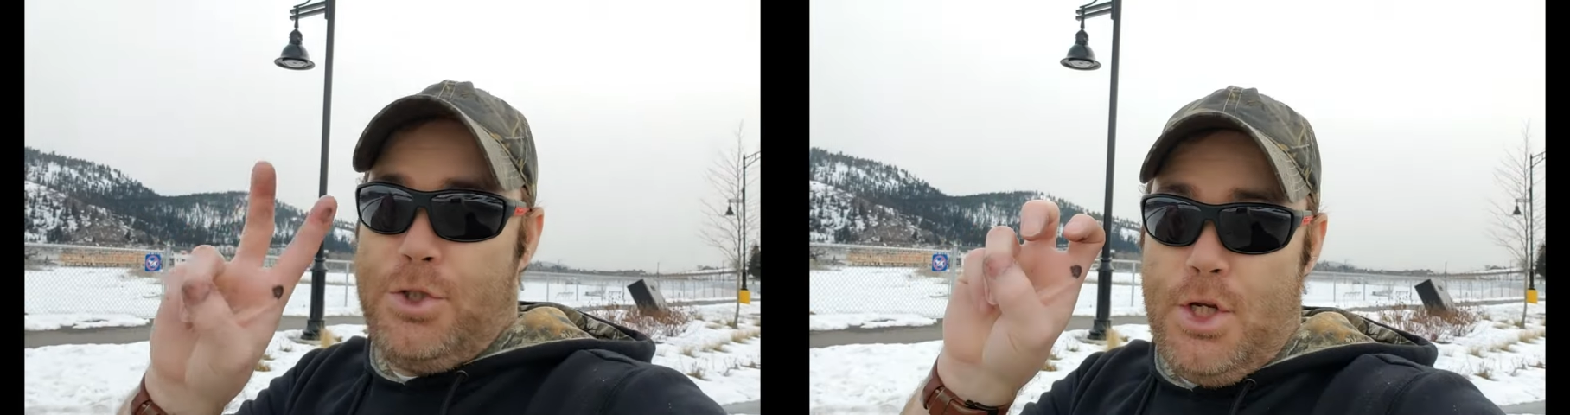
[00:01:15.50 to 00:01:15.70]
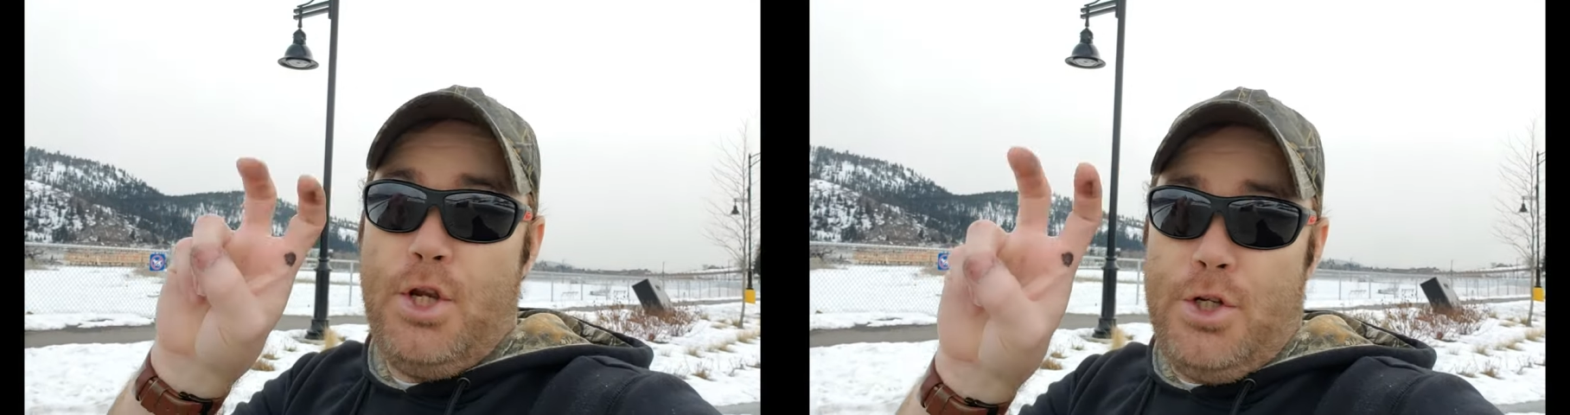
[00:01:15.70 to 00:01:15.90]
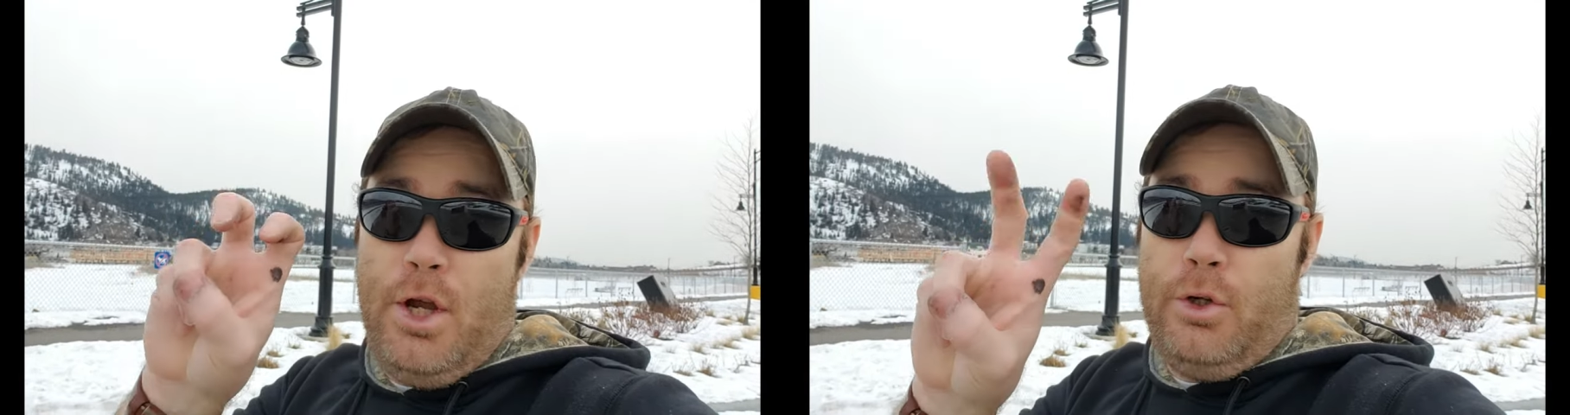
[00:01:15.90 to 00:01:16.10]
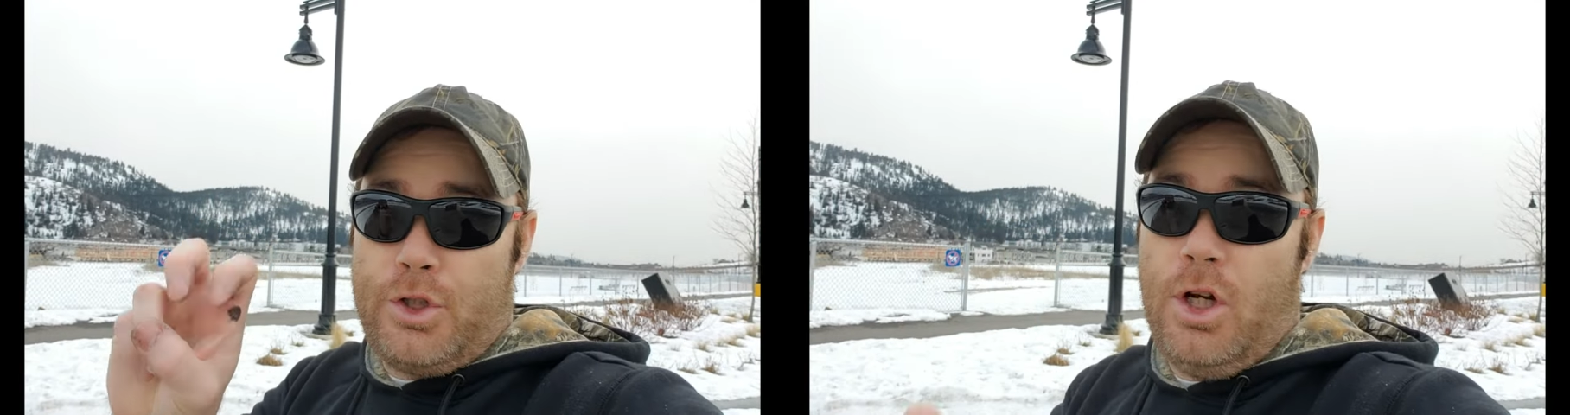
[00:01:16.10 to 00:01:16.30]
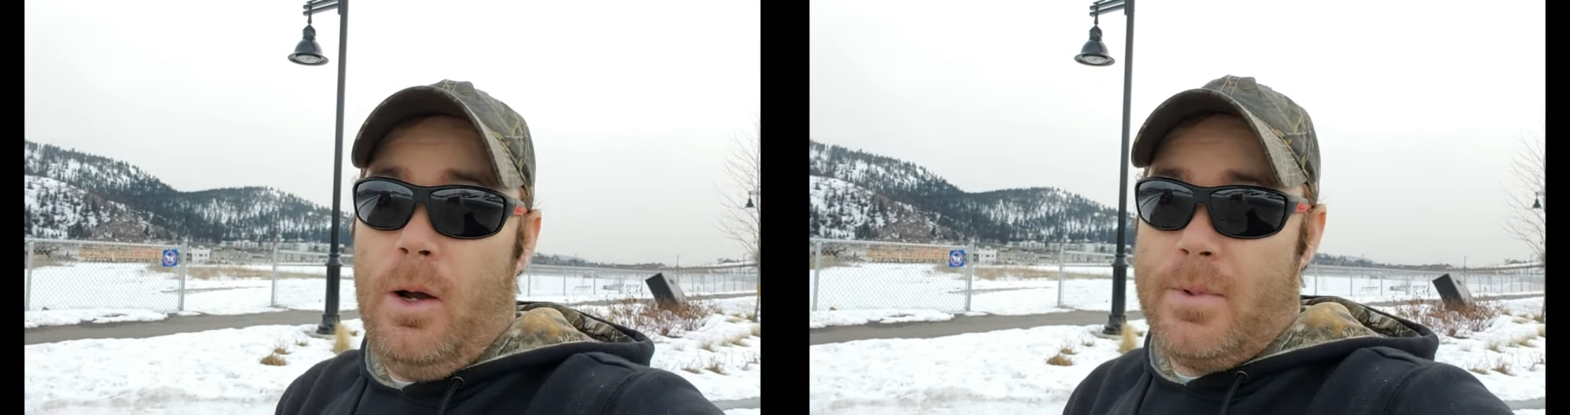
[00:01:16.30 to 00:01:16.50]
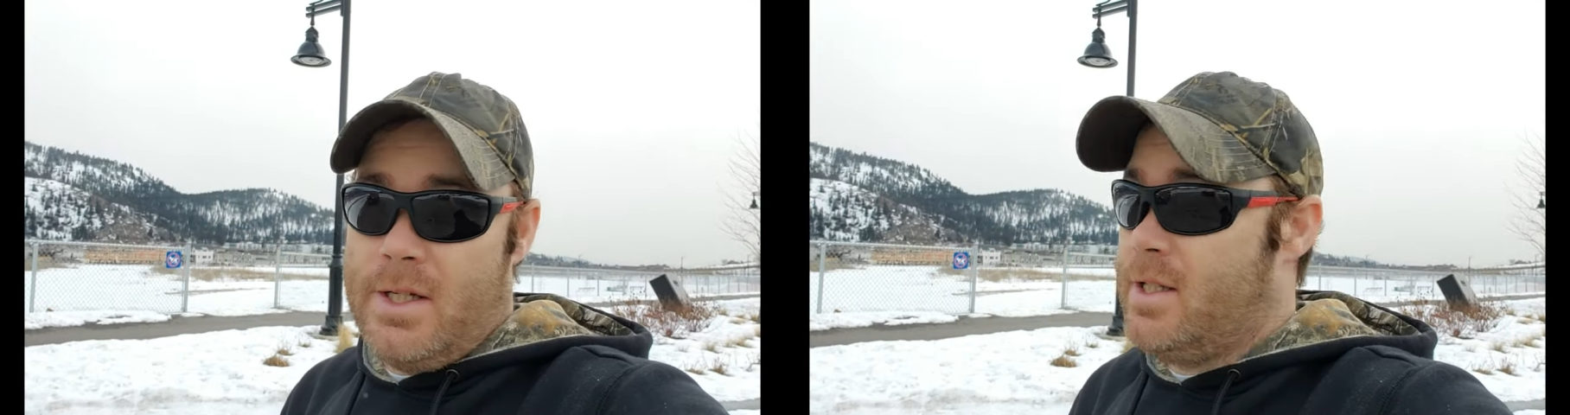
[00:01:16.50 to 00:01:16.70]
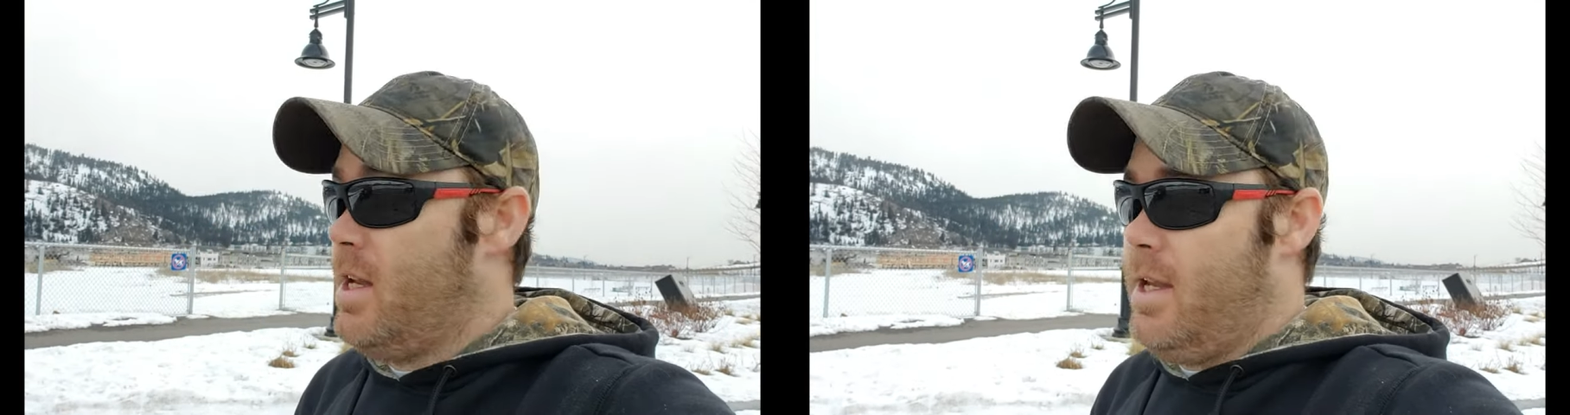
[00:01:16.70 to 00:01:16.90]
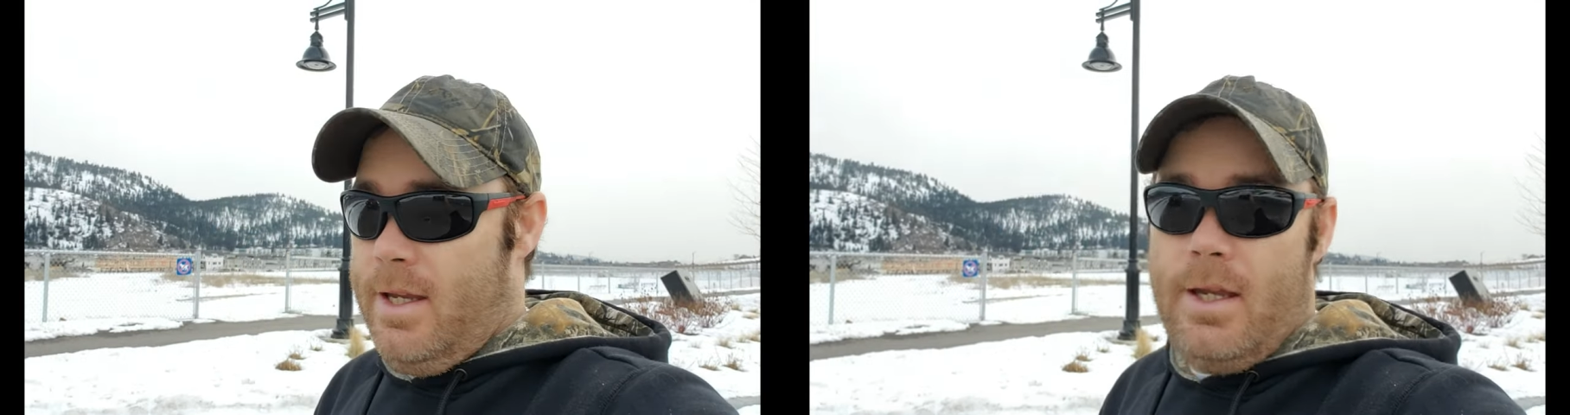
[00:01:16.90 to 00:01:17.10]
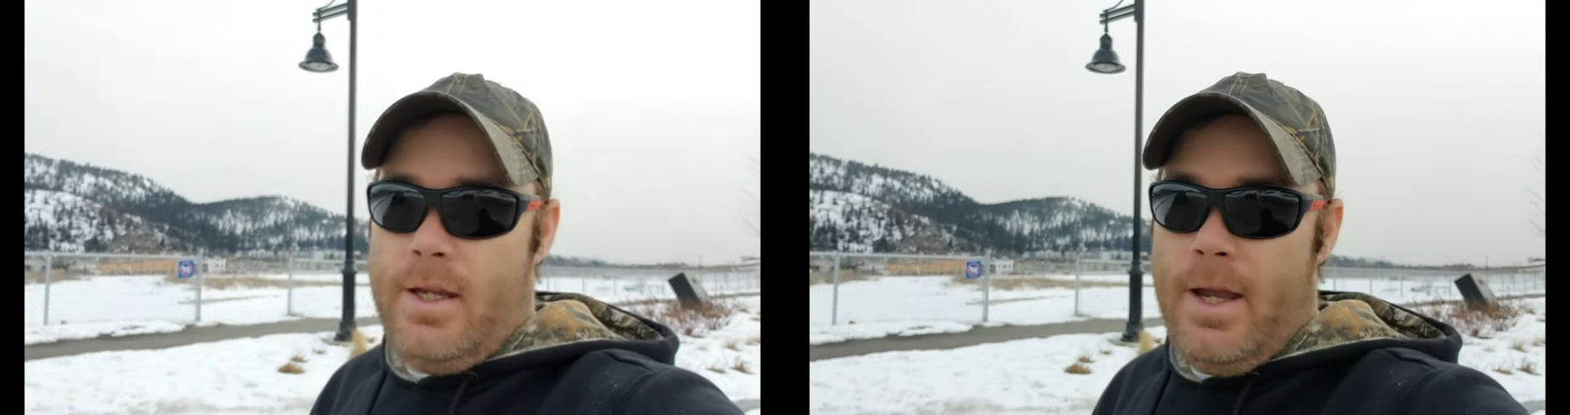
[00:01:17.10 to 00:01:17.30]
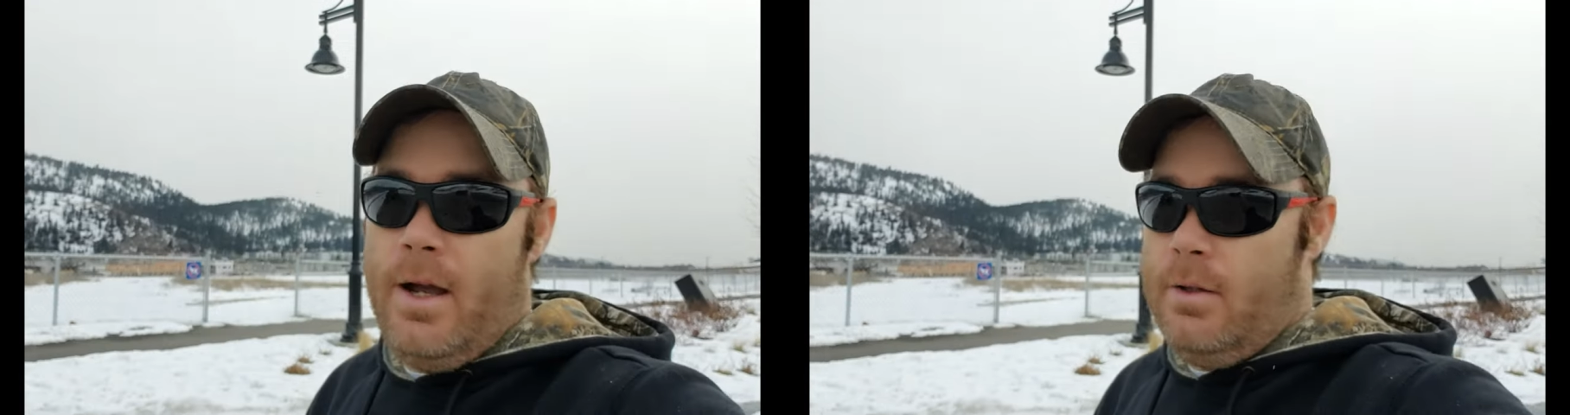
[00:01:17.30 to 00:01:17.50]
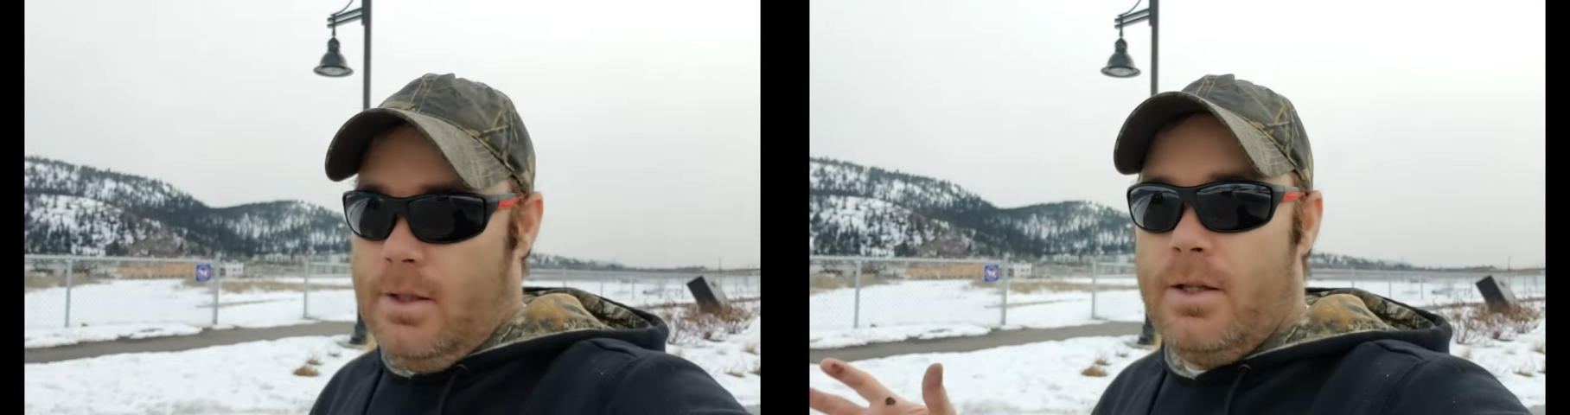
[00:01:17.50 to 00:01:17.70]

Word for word: detail shop, because yeah,